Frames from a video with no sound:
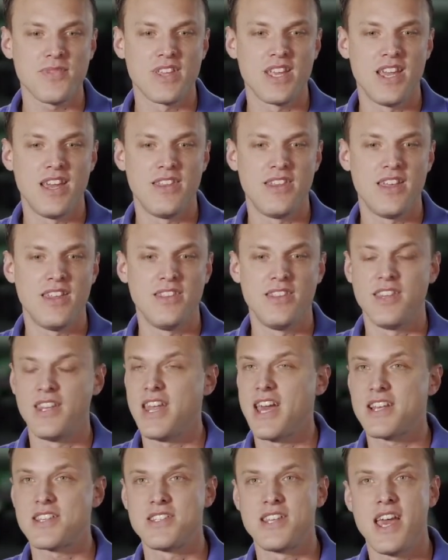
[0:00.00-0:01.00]
then the
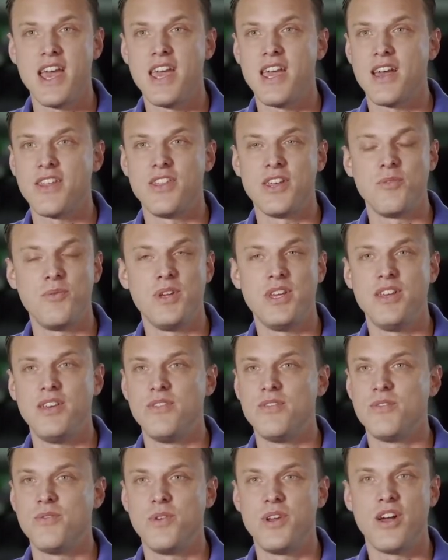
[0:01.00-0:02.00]
next day, I think
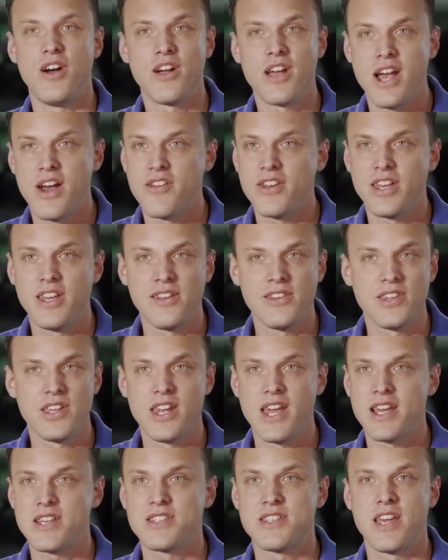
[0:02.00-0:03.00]
we hung out again. The
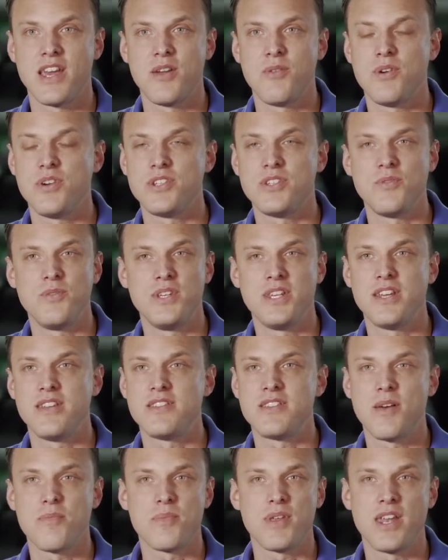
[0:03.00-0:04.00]
next day, we
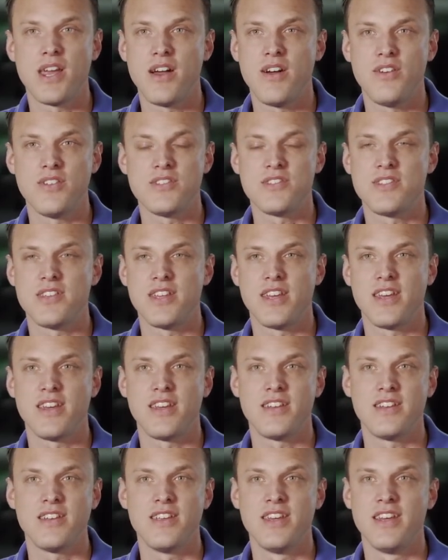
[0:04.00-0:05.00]
did something else,
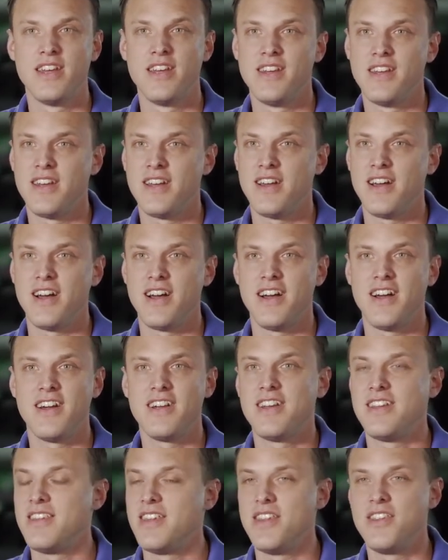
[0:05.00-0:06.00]
and
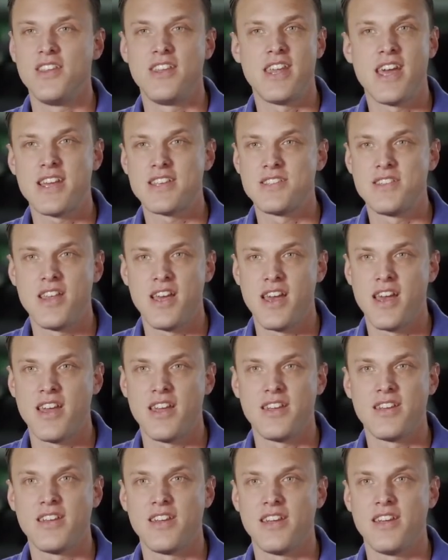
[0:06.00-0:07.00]
then the next
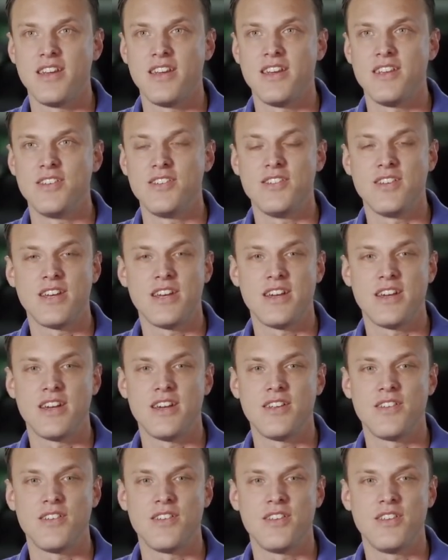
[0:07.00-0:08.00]
day, and
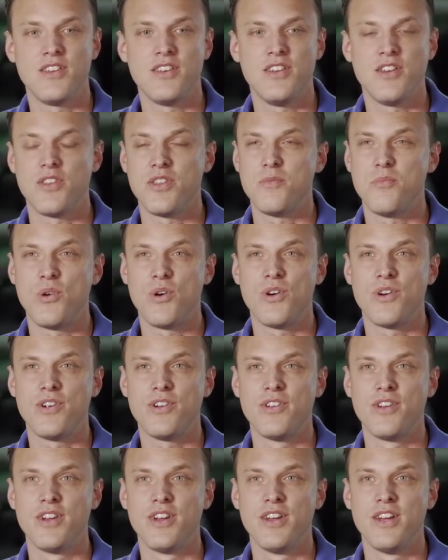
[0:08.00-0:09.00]
the
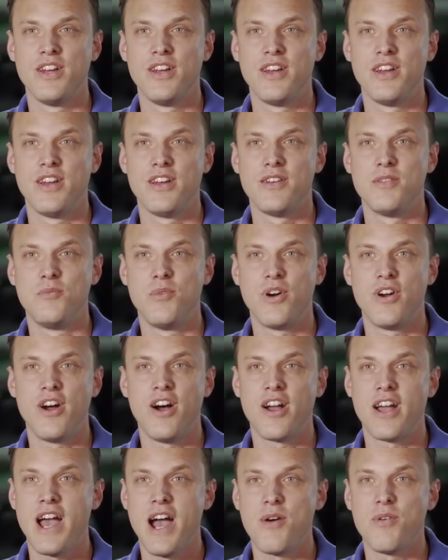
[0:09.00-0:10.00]
more I
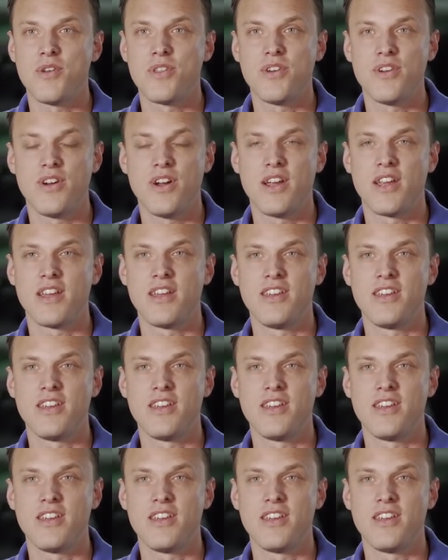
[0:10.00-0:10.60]
hung out with her,